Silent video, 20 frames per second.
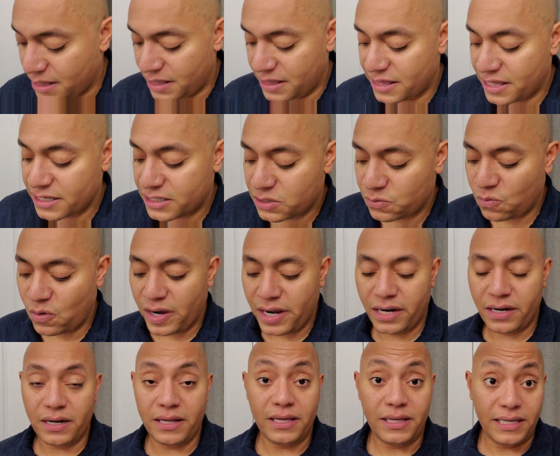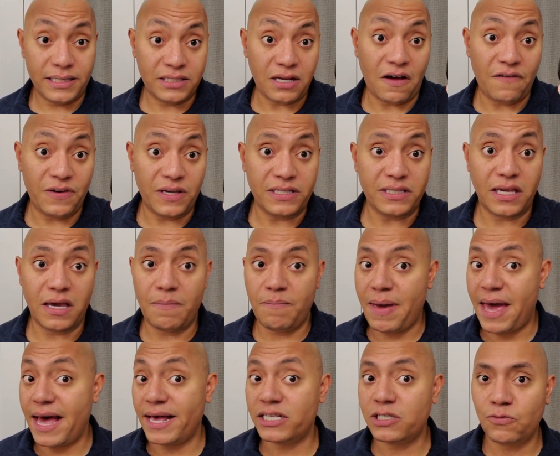This one is obviously a
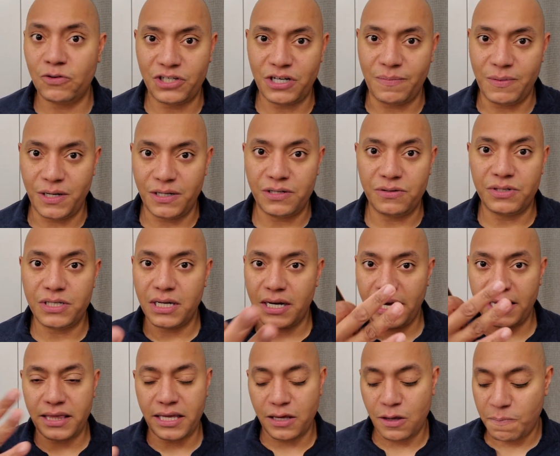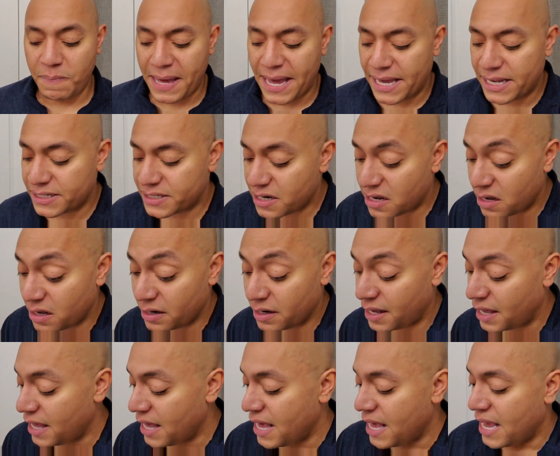mask, which I'm going to do tonight, that you paint on.
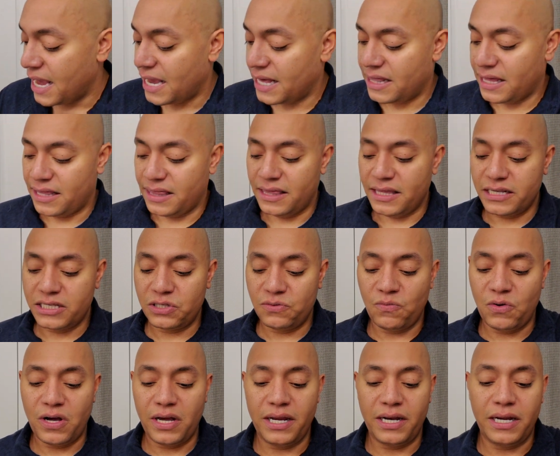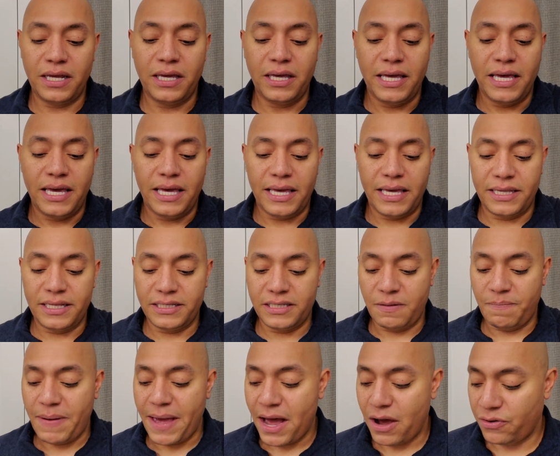And then this one is a
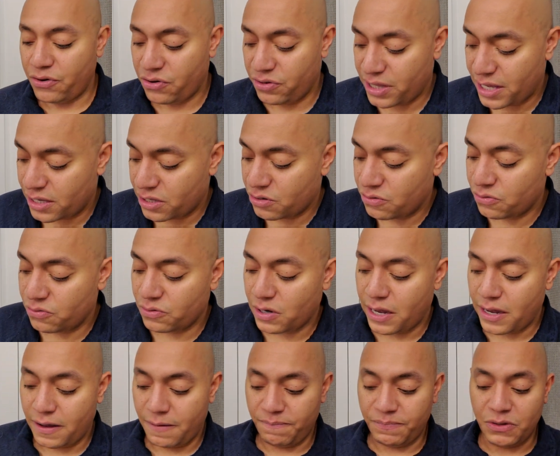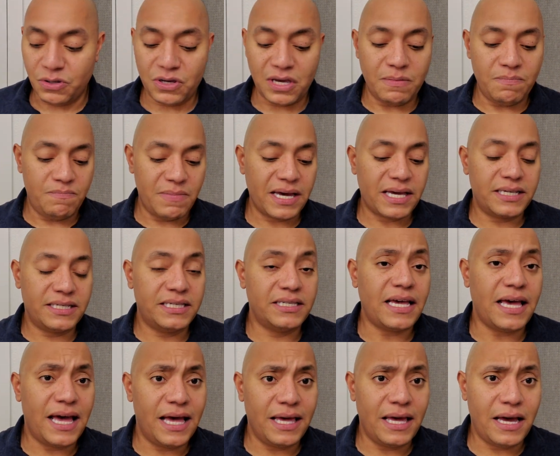powder that you you can mix
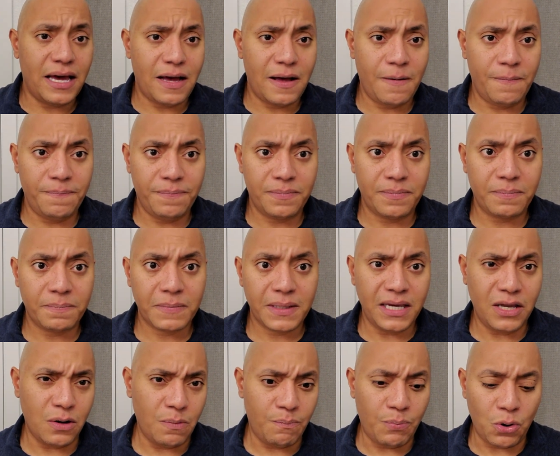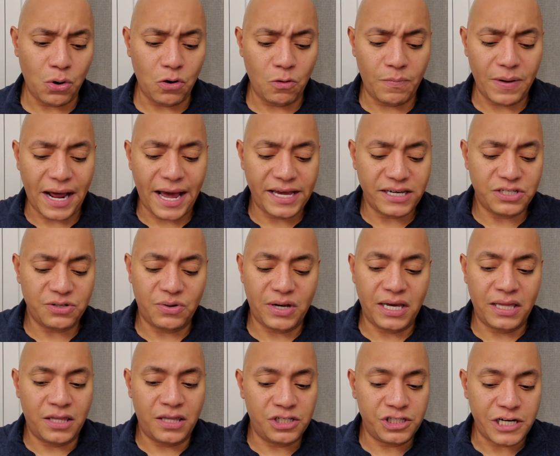in a bowl, but I do it
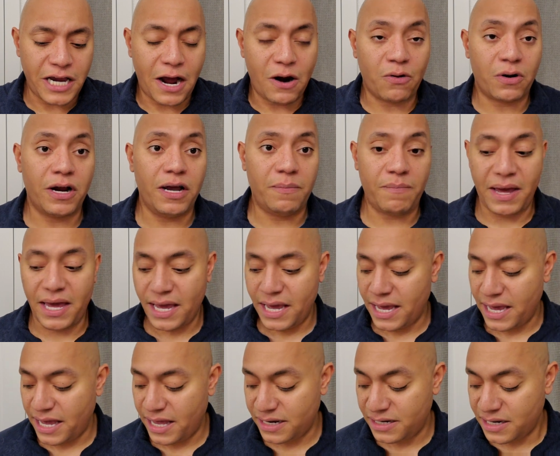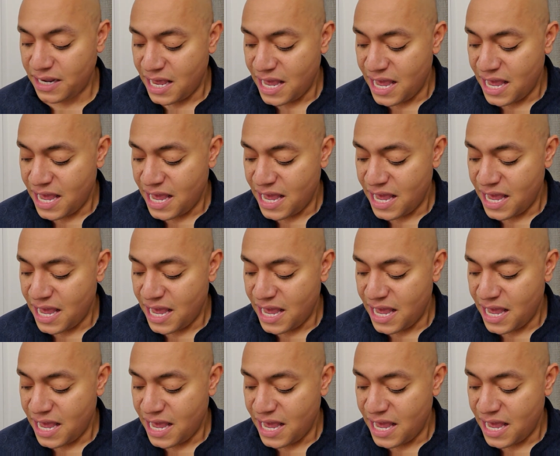in the shower in my hand.